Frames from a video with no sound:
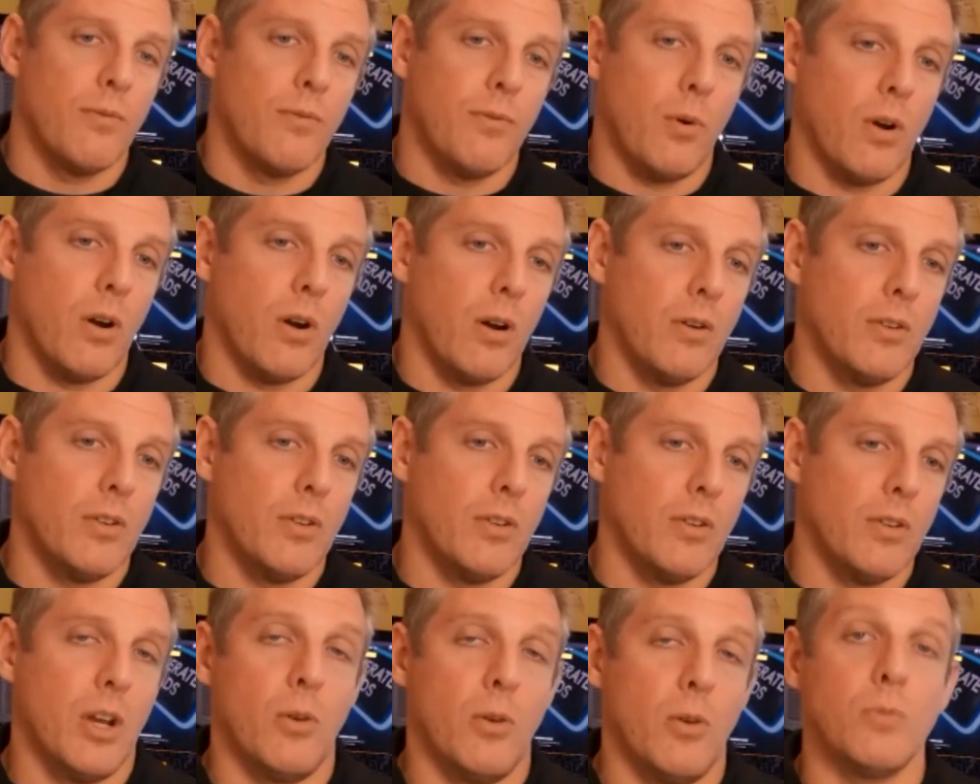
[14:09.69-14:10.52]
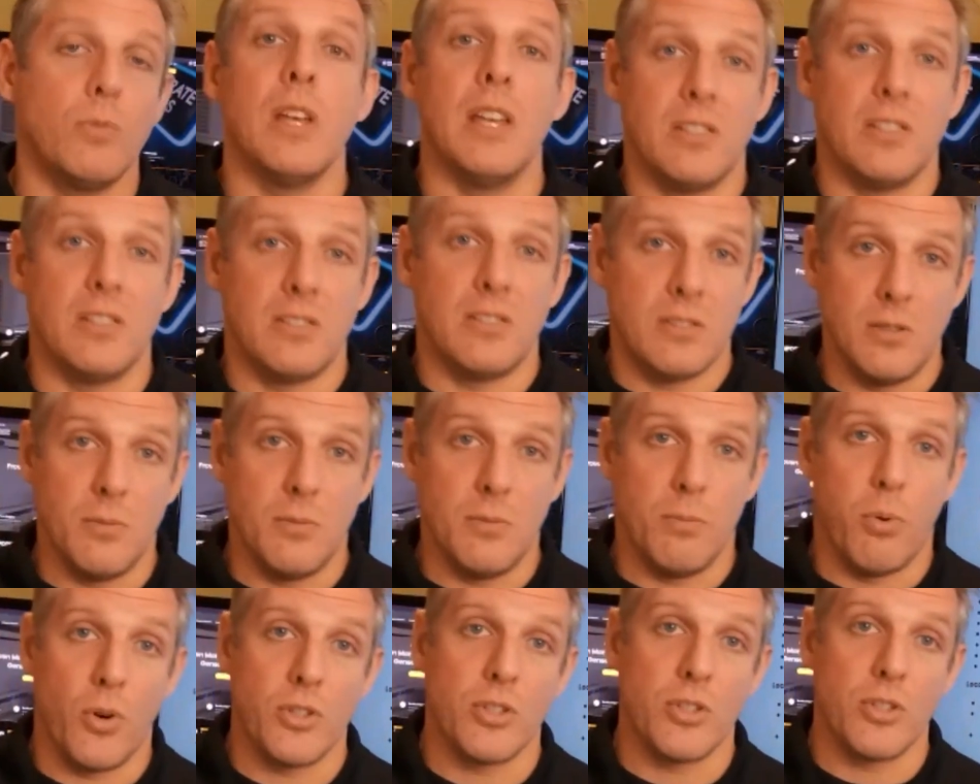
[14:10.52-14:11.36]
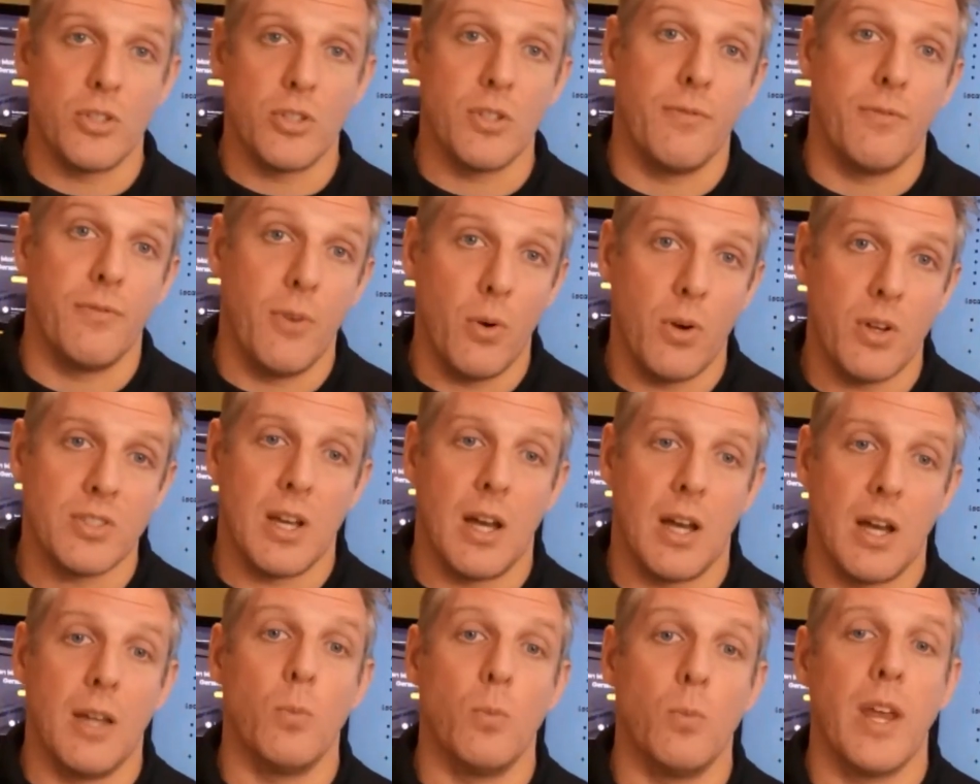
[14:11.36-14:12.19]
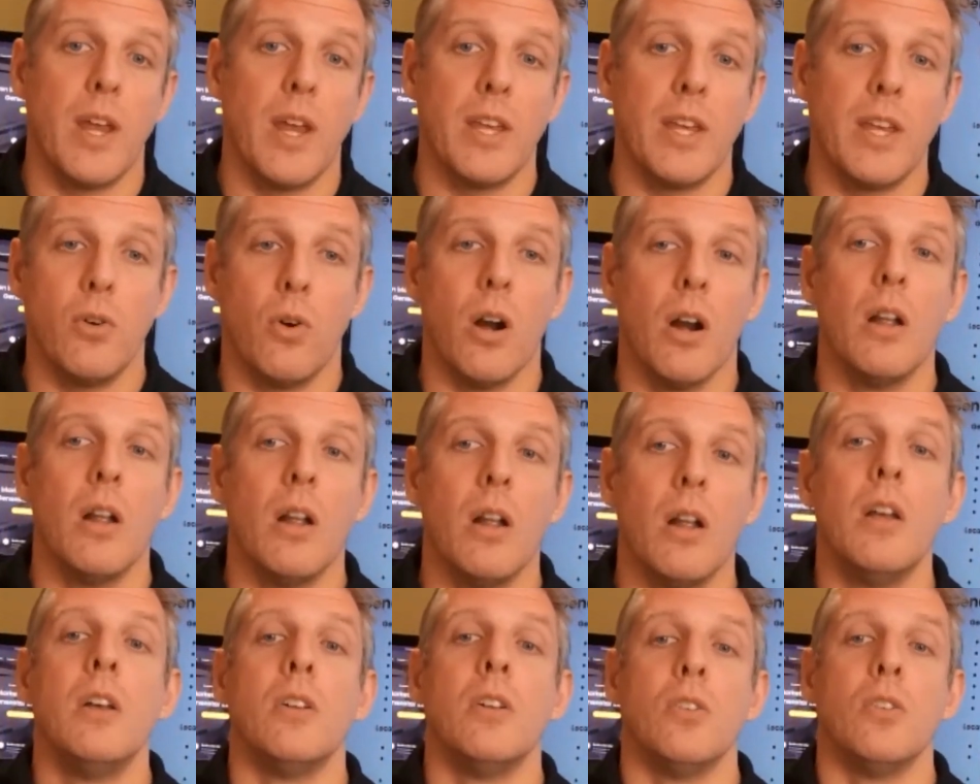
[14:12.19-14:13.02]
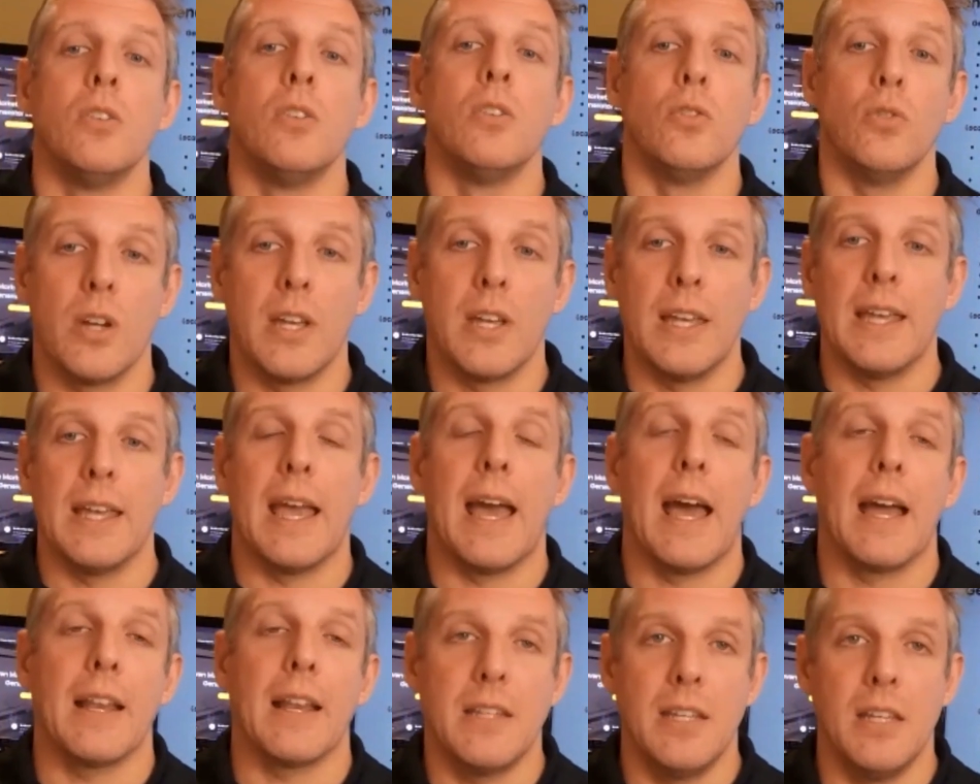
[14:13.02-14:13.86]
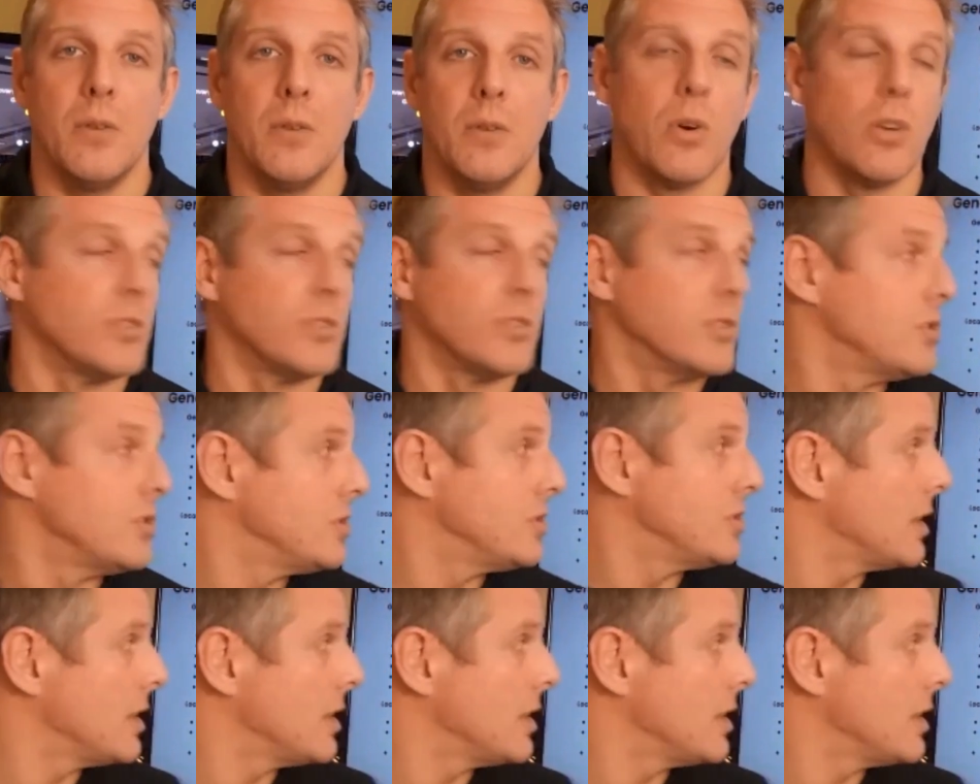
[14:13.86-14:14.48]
or is important to focus on when you're looking at keywords in